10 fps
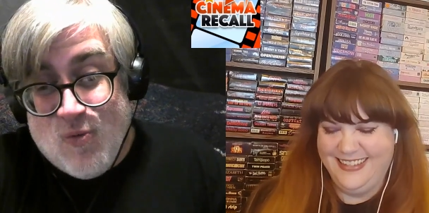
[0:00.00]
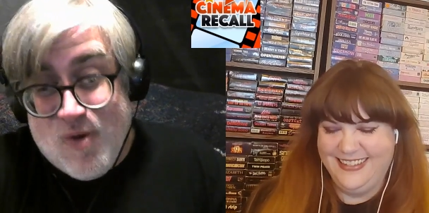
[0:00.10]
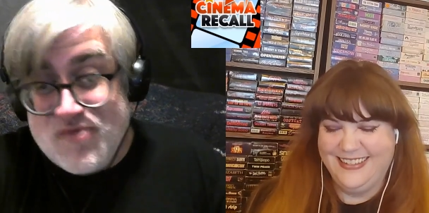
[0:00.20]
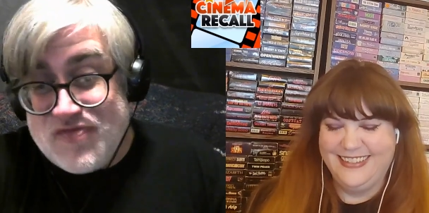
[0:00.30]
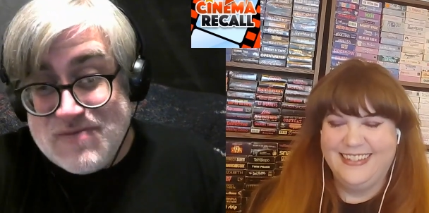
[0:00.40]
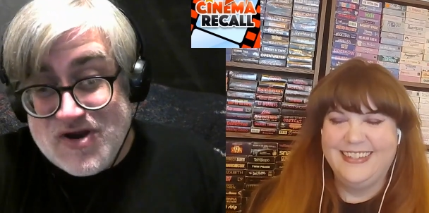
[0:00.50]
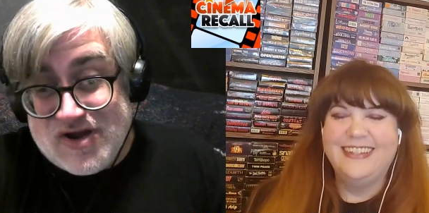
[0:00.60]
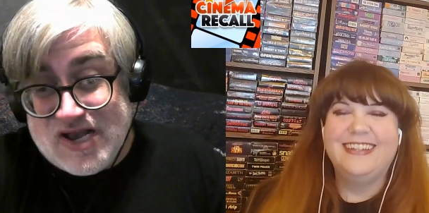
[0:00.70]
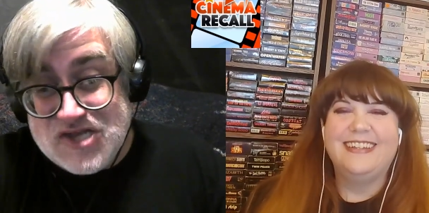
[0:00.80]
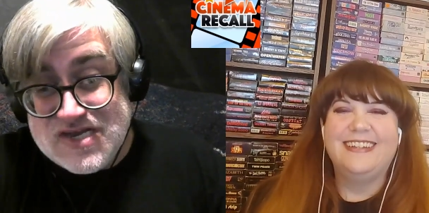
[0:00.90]
Speaker 1: one more thing about
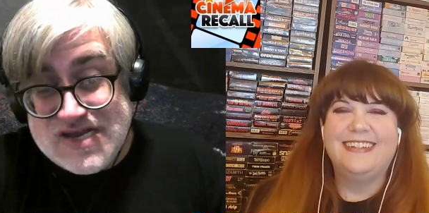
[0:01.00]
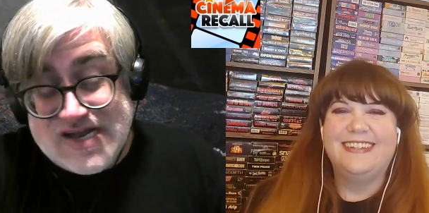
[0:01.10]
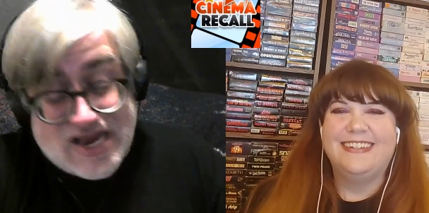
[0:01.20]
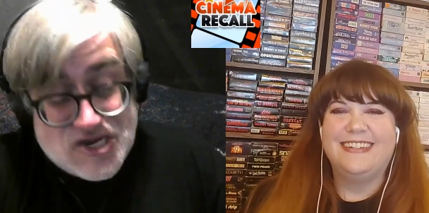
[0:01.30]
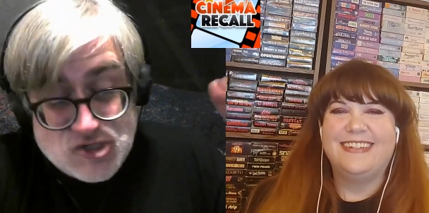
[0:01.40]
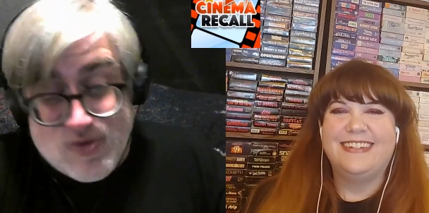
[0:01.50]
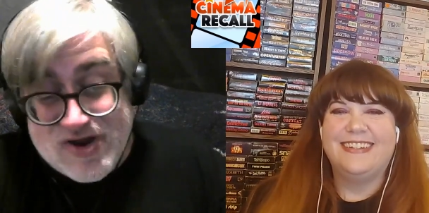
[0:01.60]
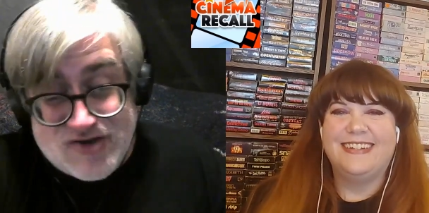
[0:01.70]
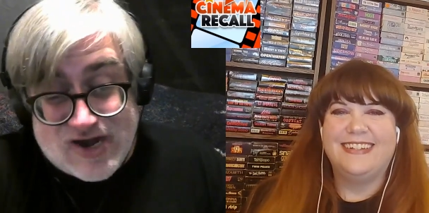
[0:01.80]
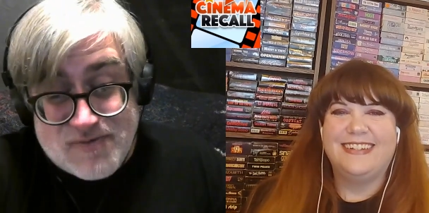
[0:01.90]
your collection, because I do
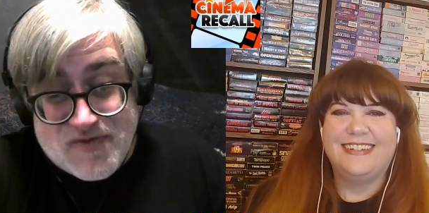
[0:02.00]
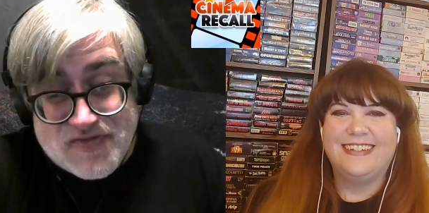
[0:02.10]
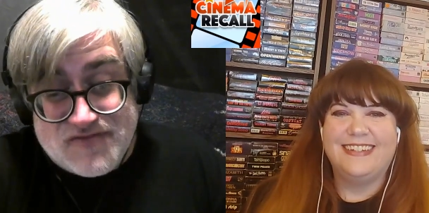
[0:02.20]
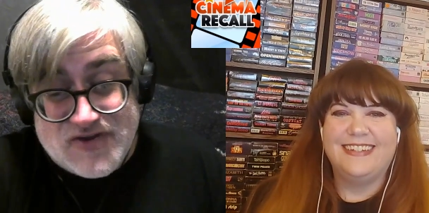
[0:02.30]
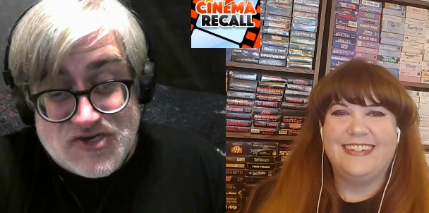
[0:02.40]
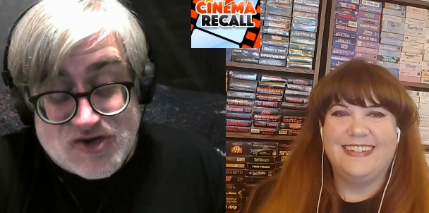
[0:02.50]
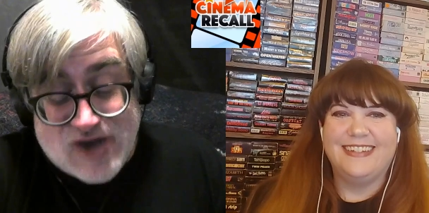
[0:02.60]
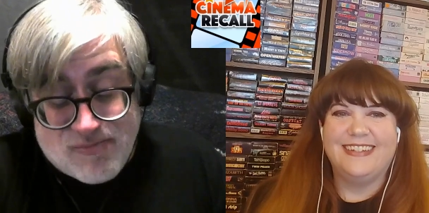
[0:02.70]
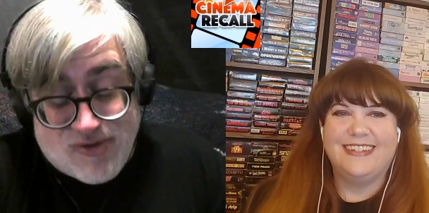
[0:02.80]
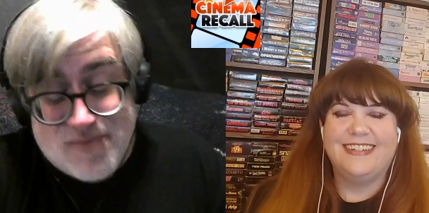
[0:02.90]
want to talk about this feature.
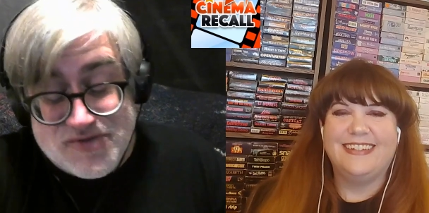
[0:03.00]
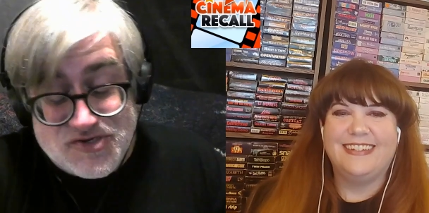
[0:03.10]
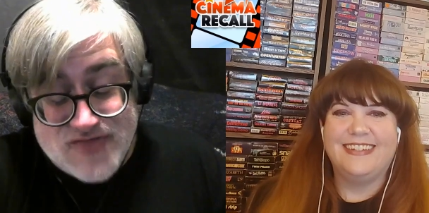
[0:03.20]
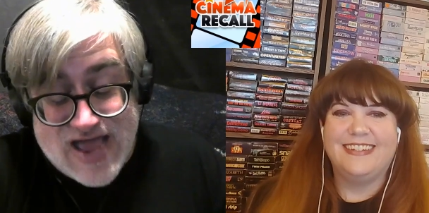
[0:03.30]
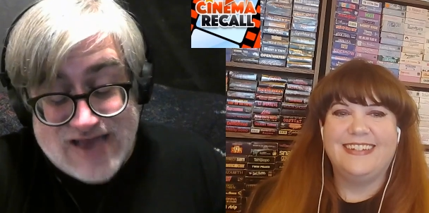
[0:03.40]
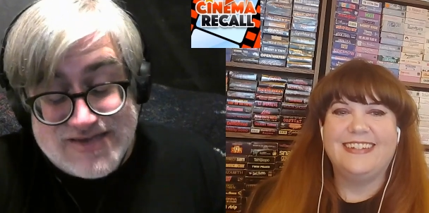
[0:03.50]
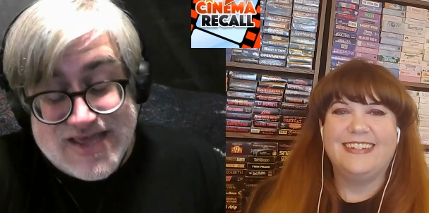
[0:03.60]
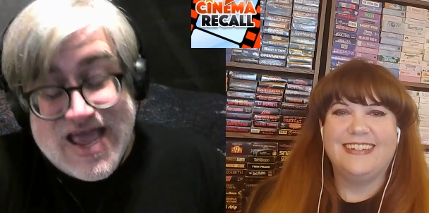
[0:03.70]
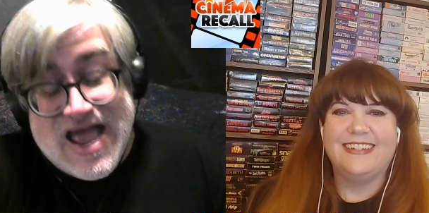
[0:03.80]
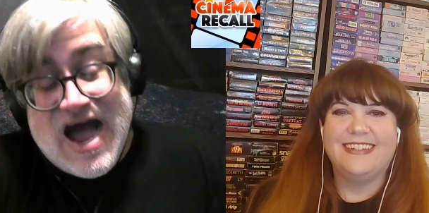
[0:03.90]
I promise you that.
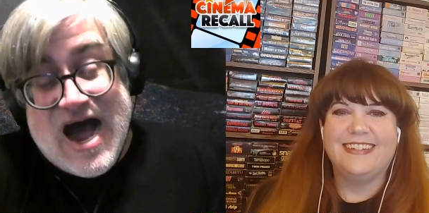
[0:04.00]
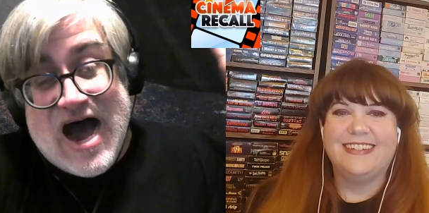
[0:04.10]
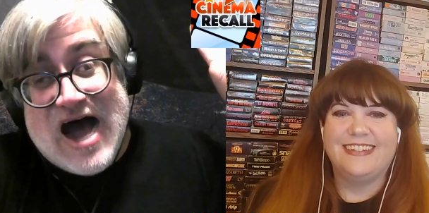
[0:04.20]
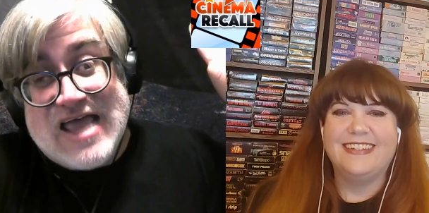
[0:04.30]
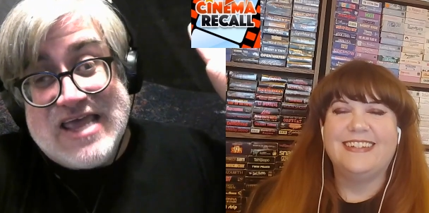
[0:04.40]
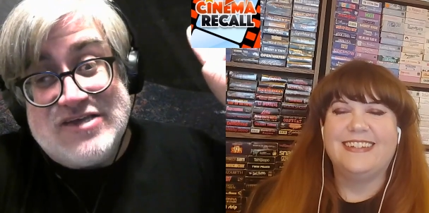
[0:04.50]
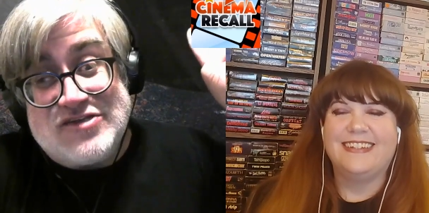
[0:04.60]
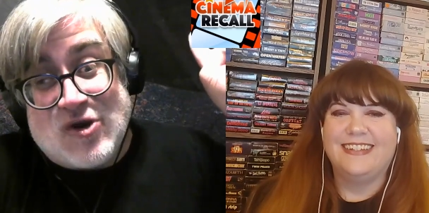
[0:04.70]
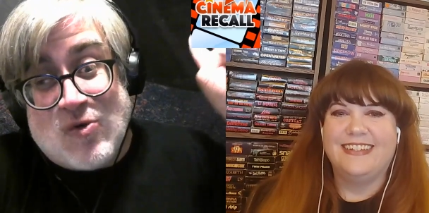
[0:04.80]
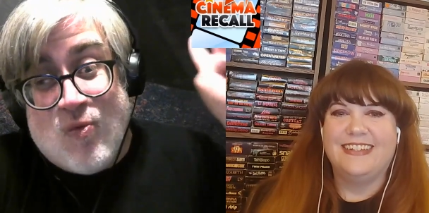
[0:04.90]
Uh, is
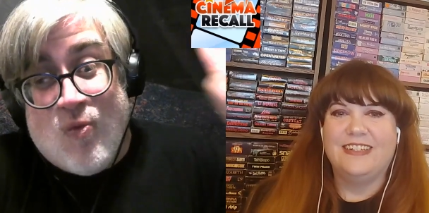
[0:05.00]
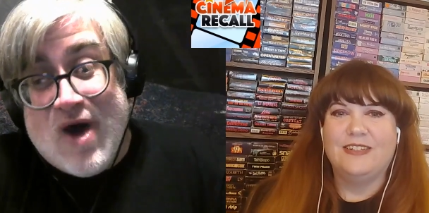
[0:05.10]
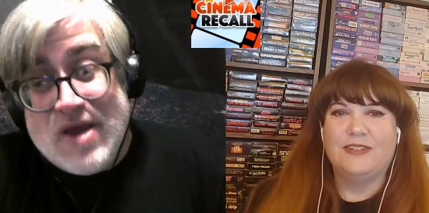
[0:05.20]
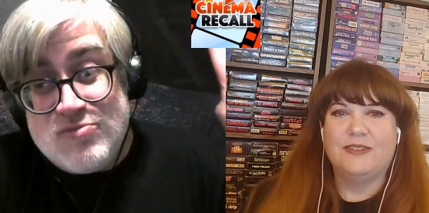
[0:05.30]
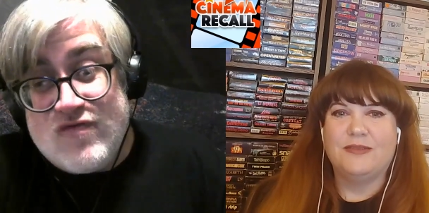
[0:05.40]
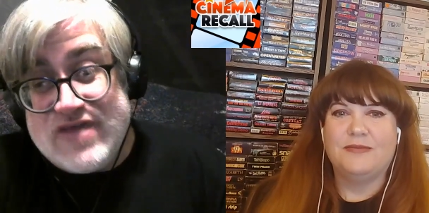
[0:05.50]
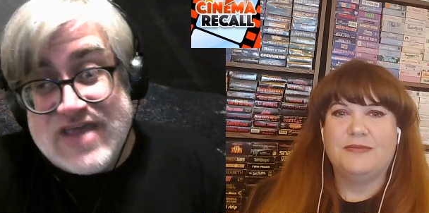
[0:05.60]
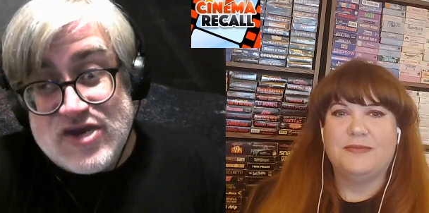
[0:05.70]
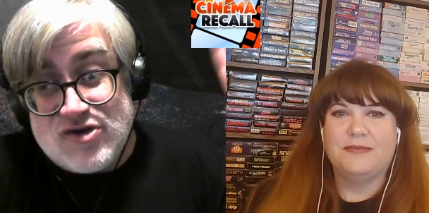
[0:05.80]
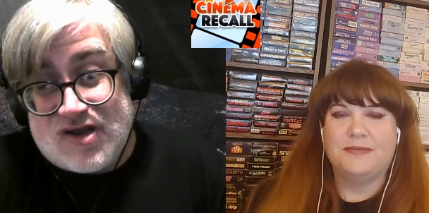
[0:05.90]
there one
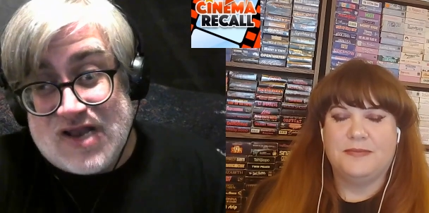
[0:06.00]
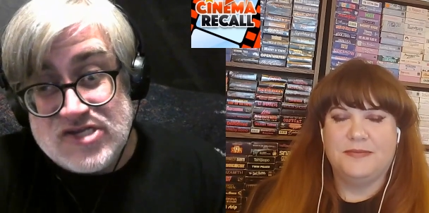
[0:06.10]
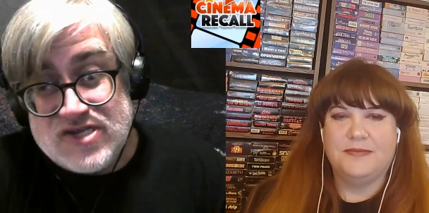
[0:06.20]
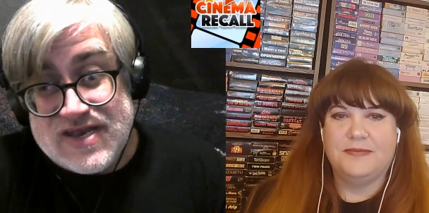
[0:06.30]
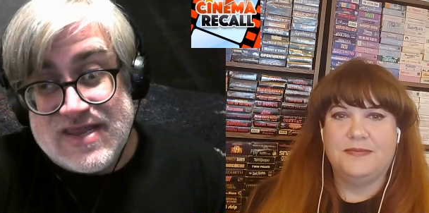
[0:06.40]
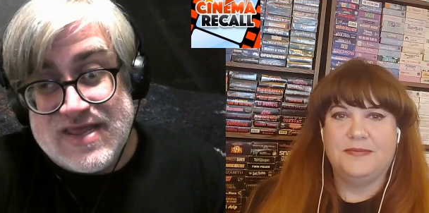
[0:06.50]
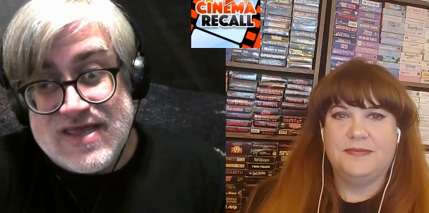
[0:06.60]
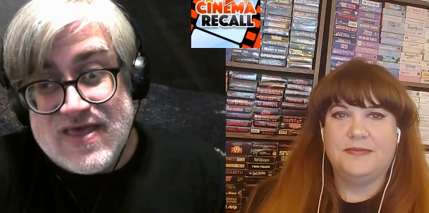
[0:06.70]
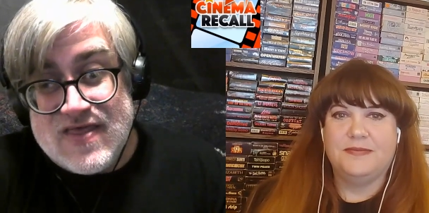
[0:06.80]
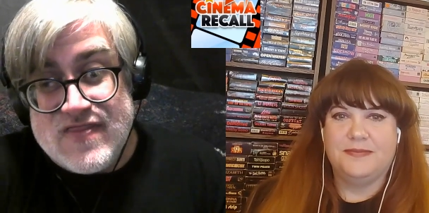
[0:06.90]
movie in your collection
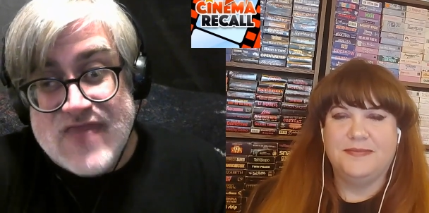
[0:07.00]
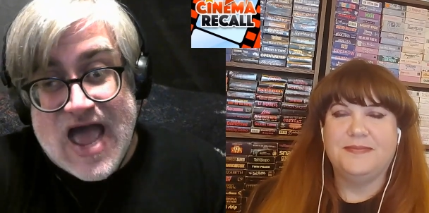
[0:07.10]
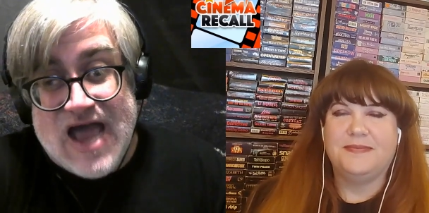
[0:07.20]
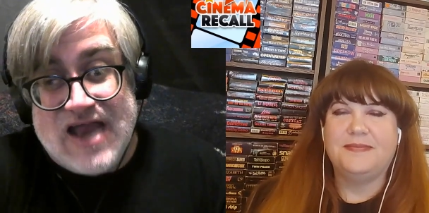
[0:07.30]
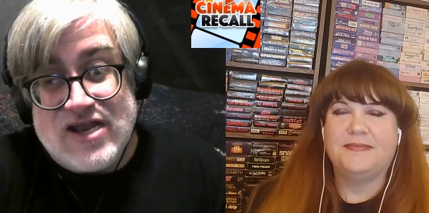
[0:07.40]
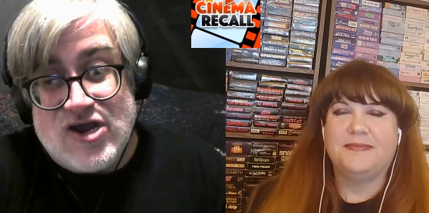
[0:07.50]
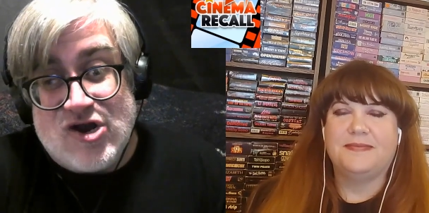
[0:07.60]
that